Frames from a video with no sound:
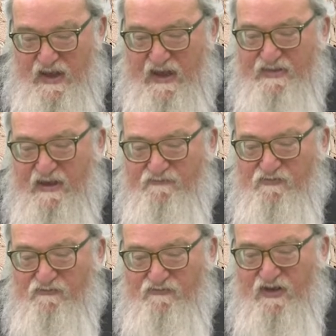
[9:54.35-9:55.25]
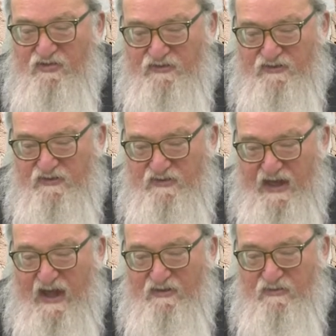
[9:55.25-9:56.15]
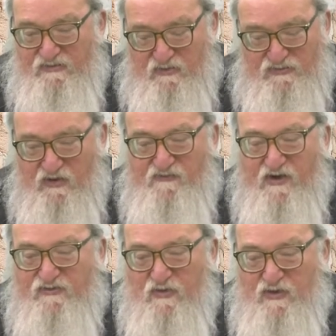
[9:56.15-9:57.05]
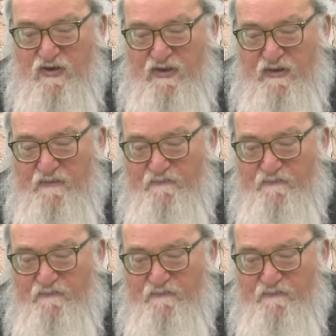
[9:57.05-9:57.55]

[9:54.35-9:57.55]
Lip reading: and they fulfilled that. So far so good.